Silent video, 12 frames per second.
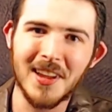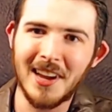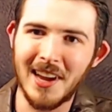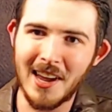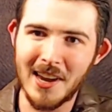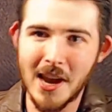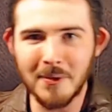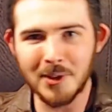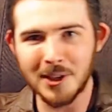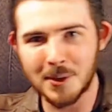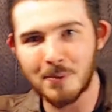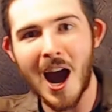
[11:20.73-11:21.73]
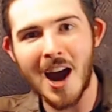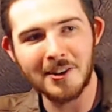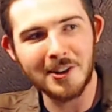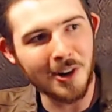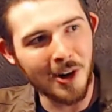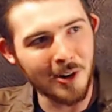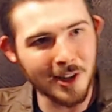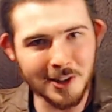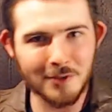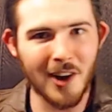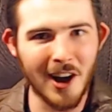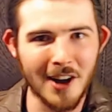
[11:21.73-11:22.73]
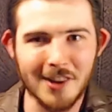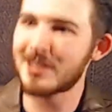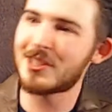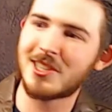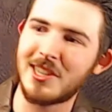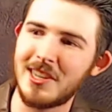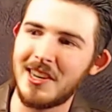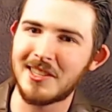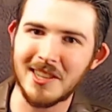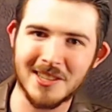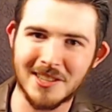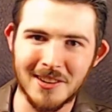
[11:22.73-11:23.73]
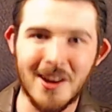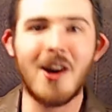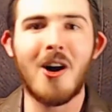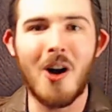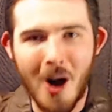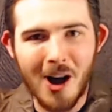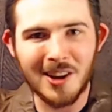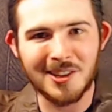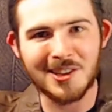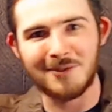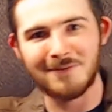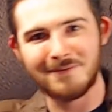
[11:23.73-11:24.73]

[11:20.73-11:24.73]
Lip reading: and everything's practical, it's fun, it's cheese, it's awesome.